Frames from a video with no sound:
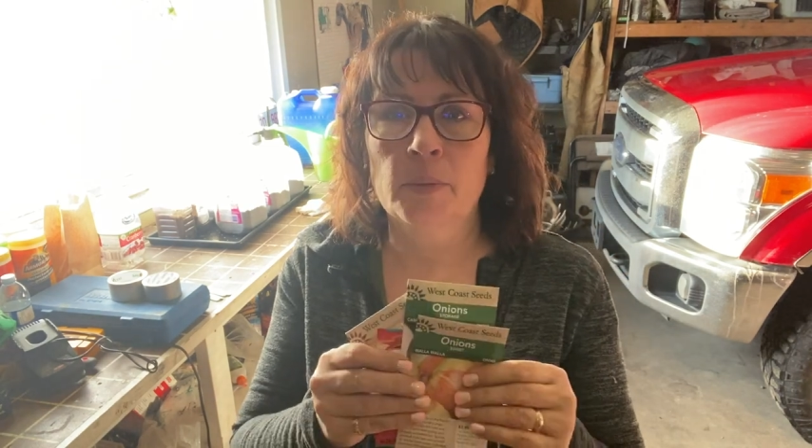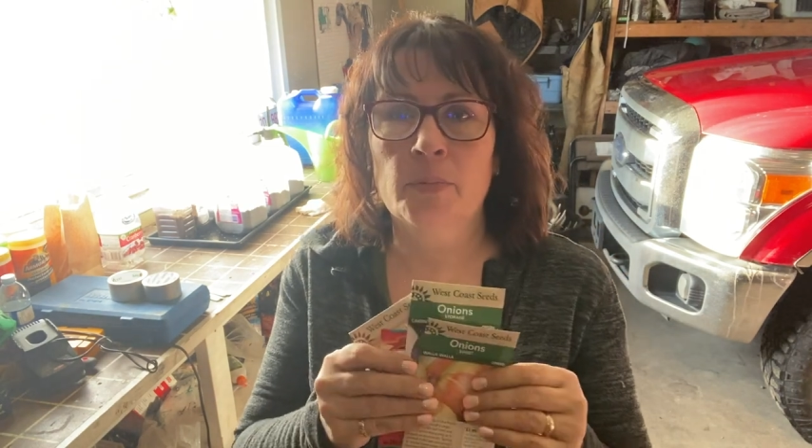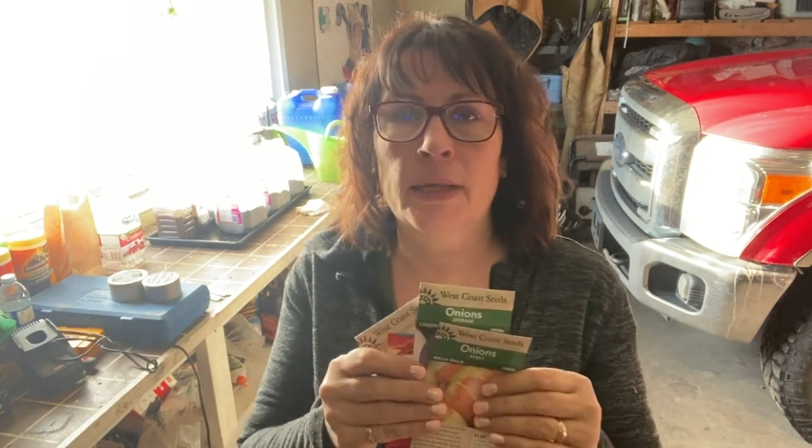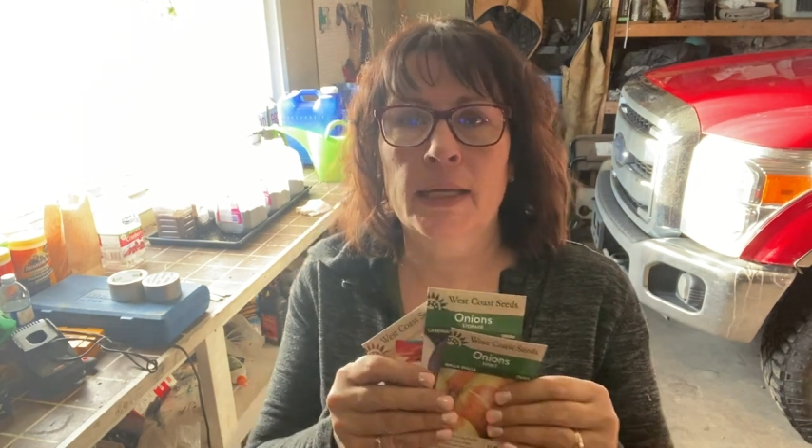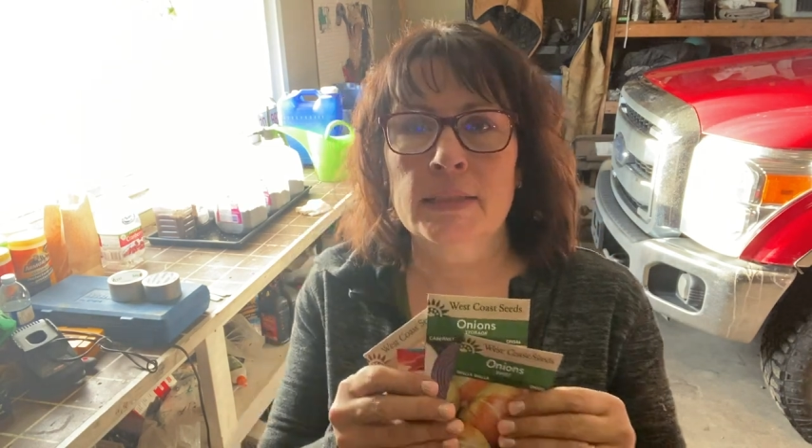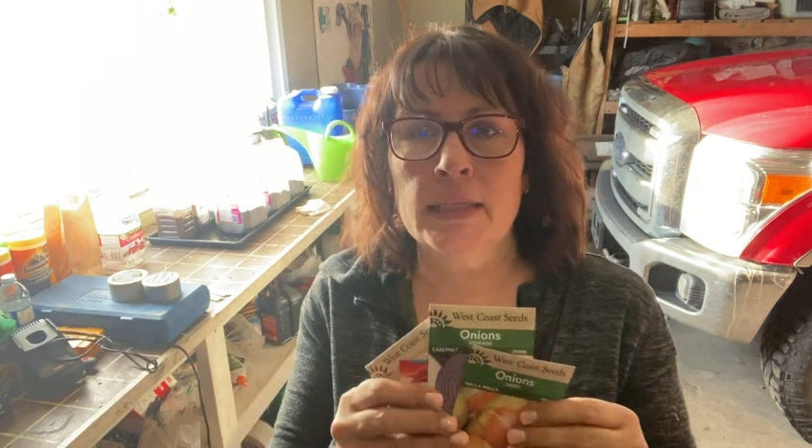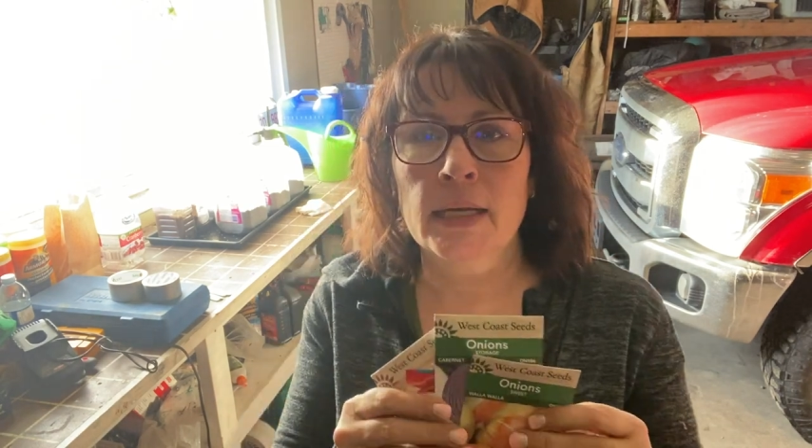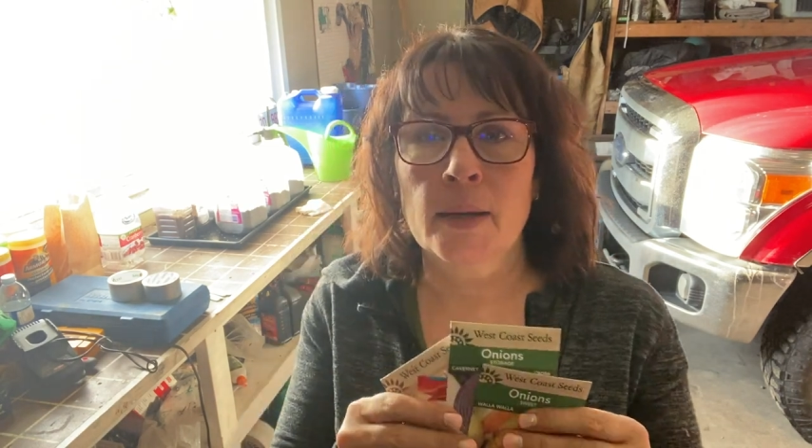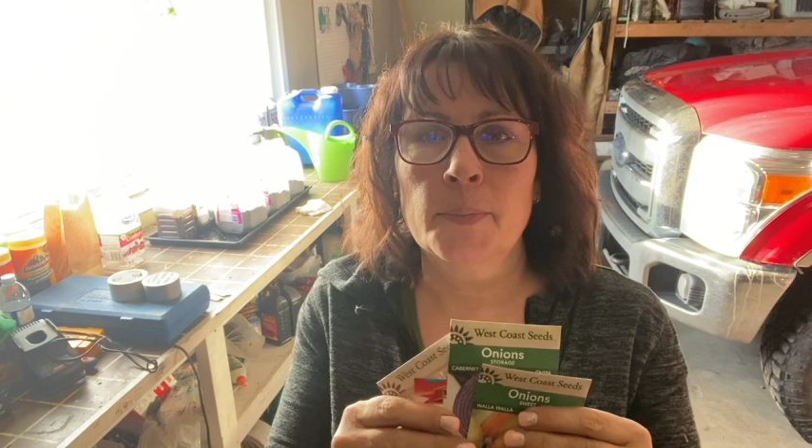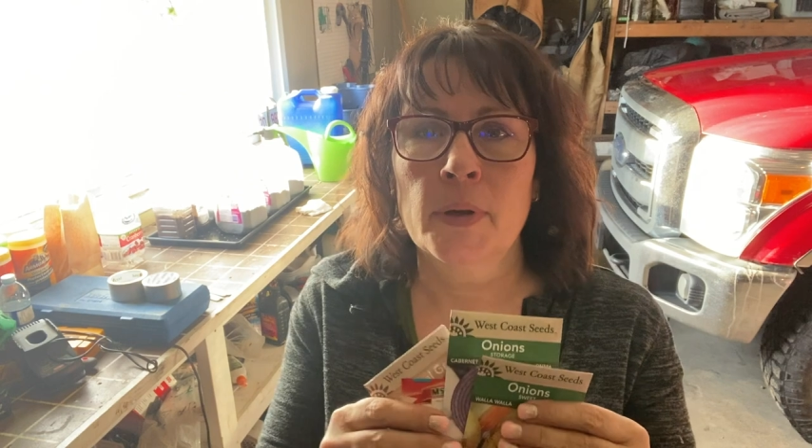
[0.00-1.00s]
planting
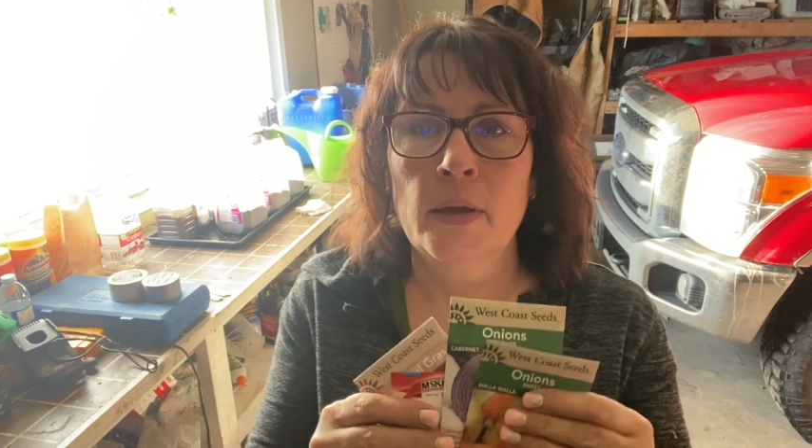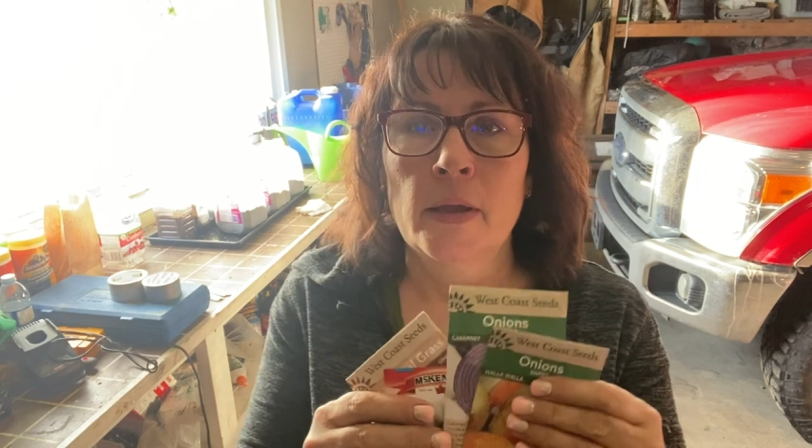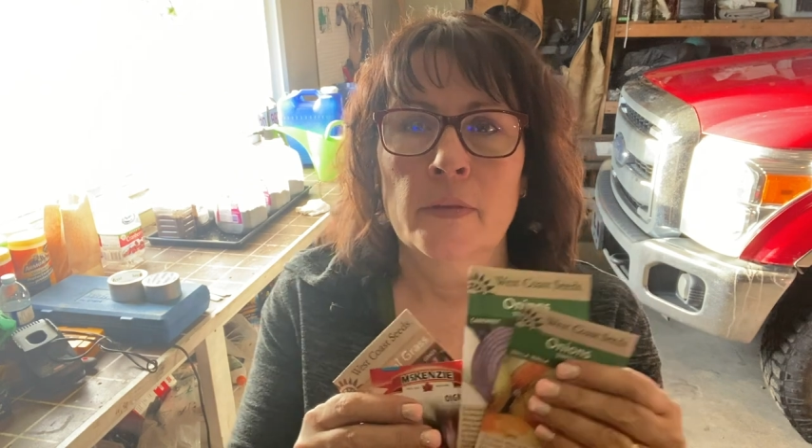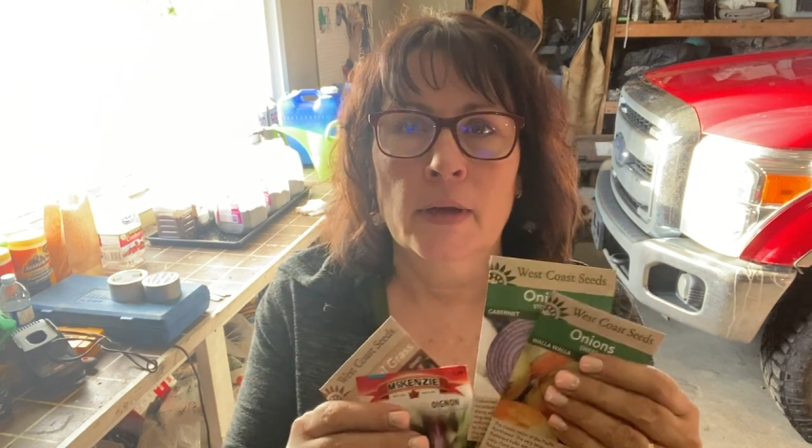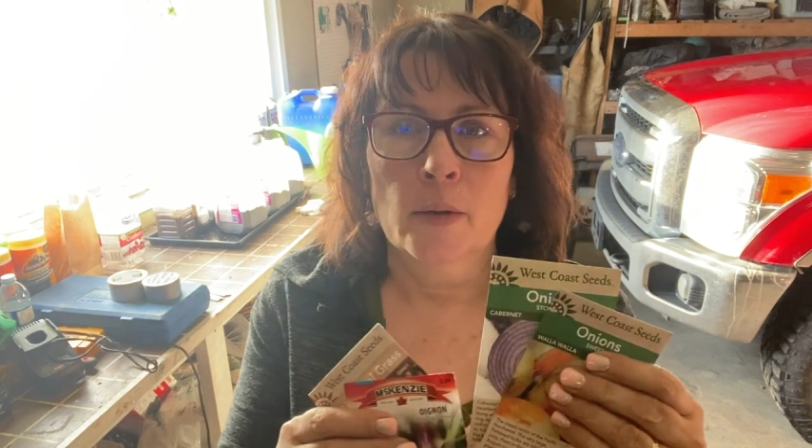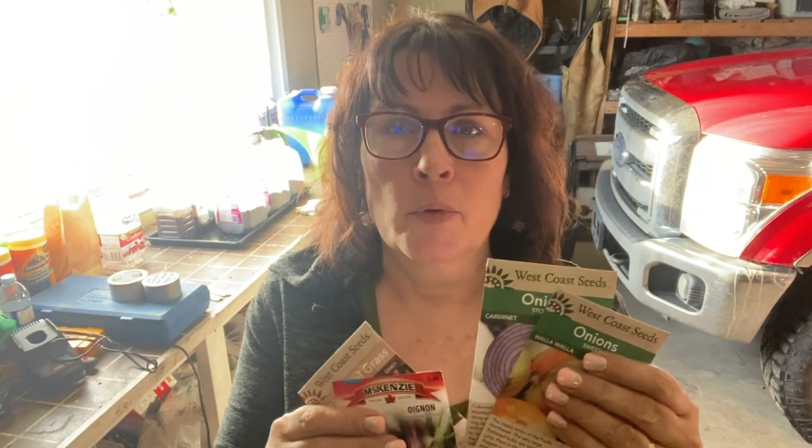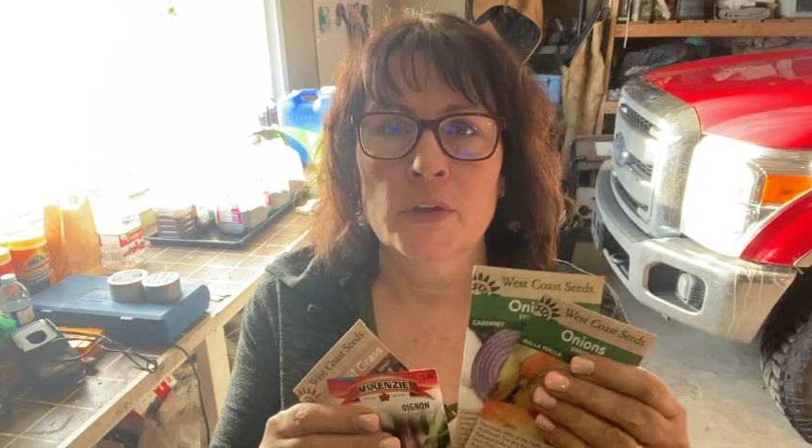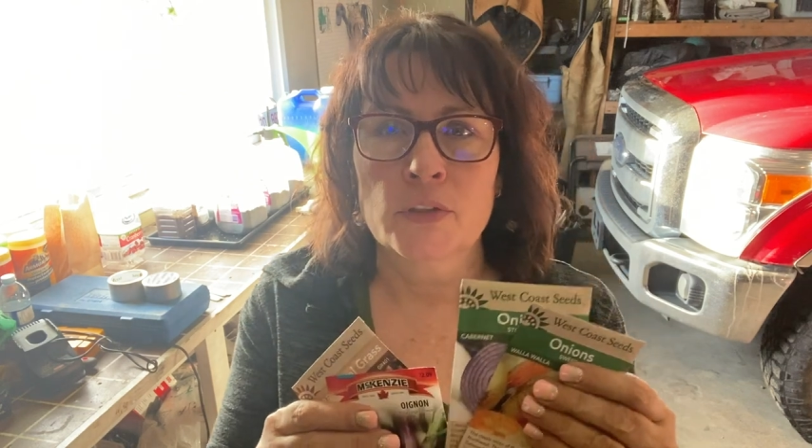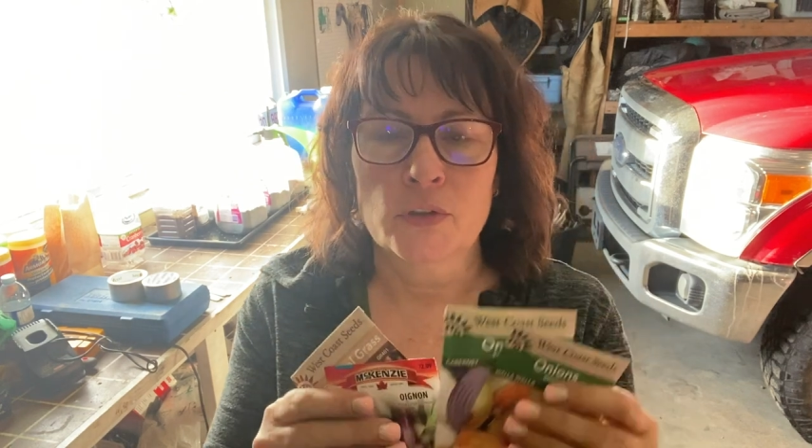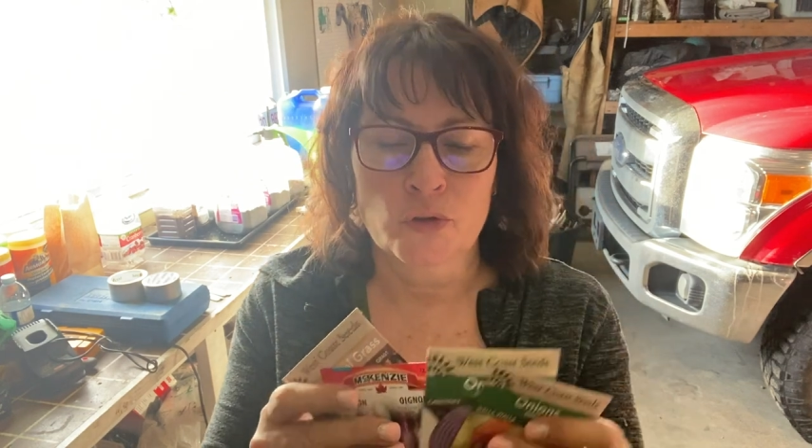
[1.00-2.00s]
up that I
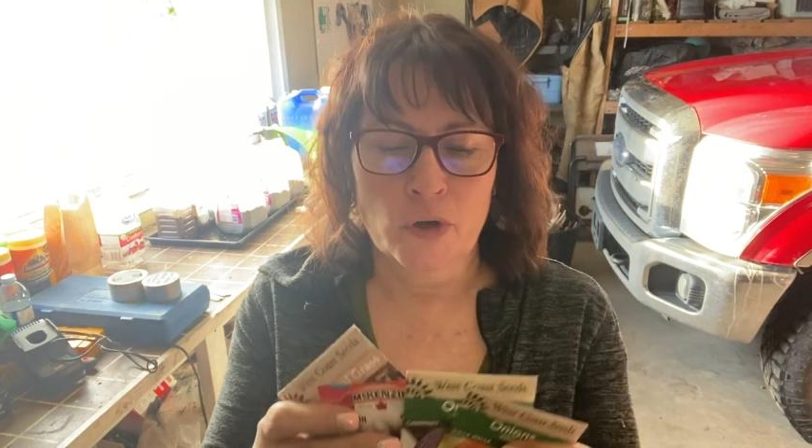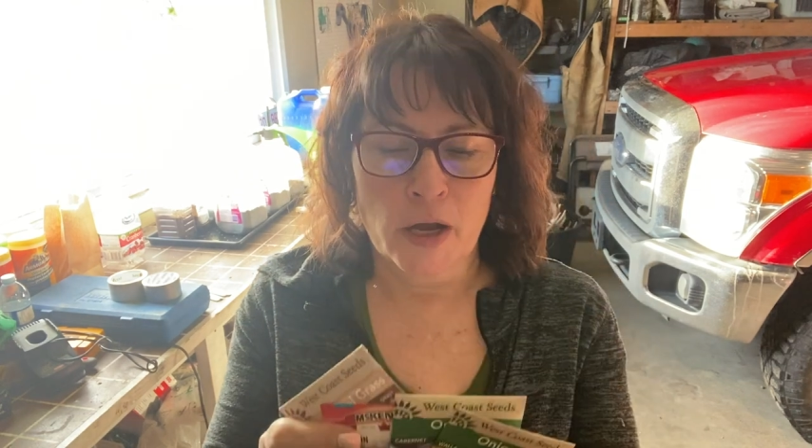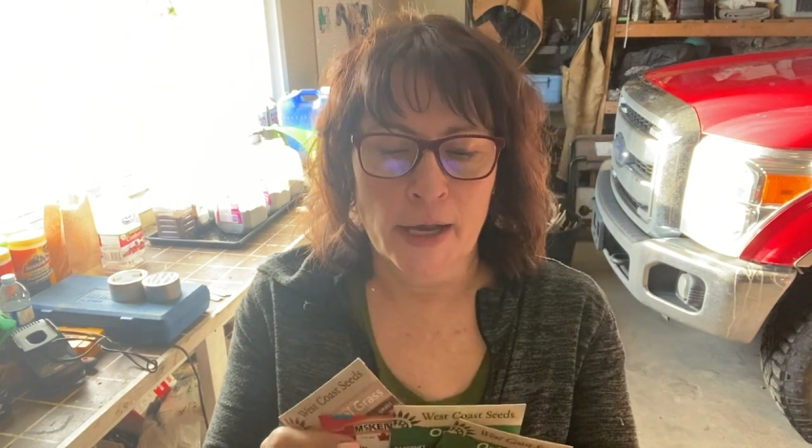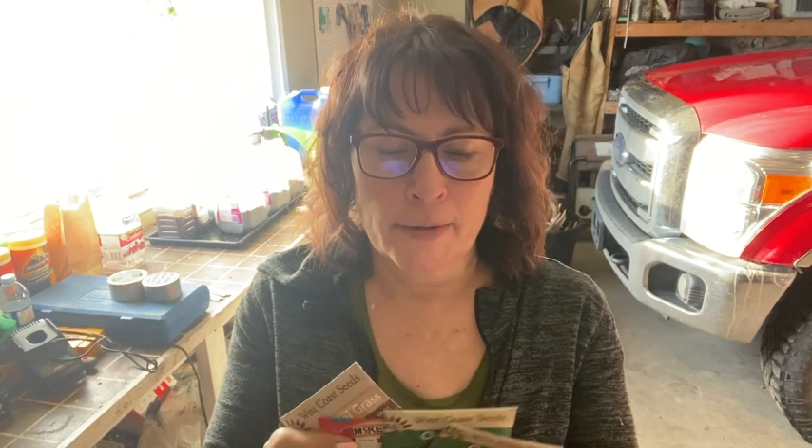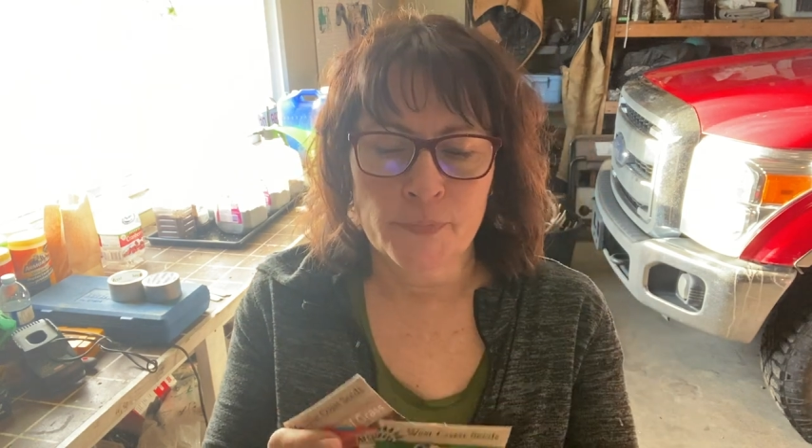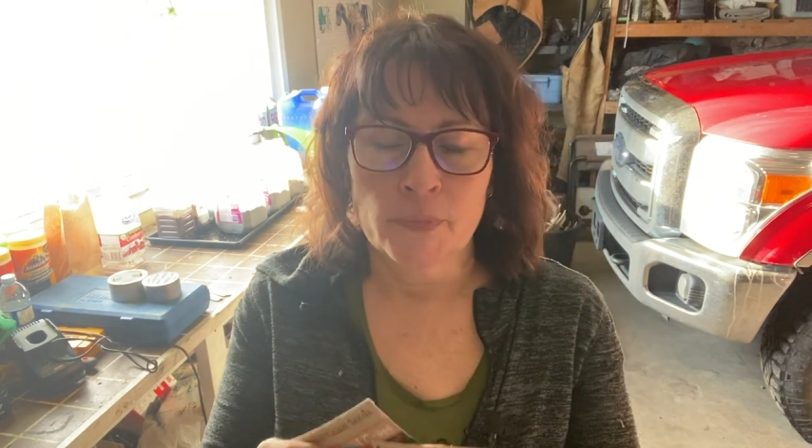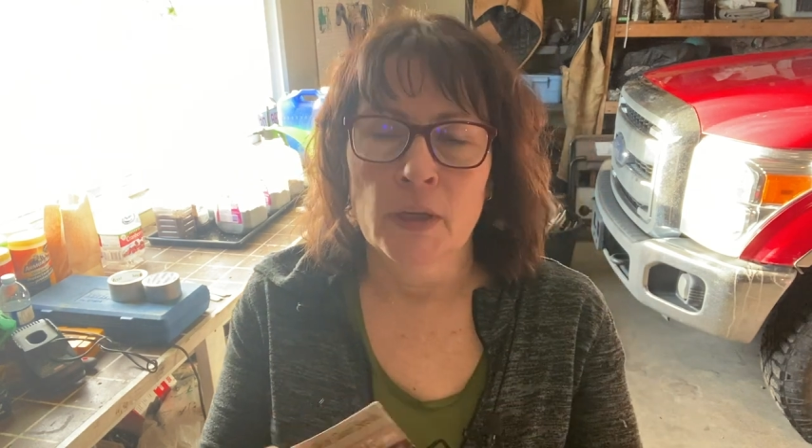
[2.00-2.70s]
want to try.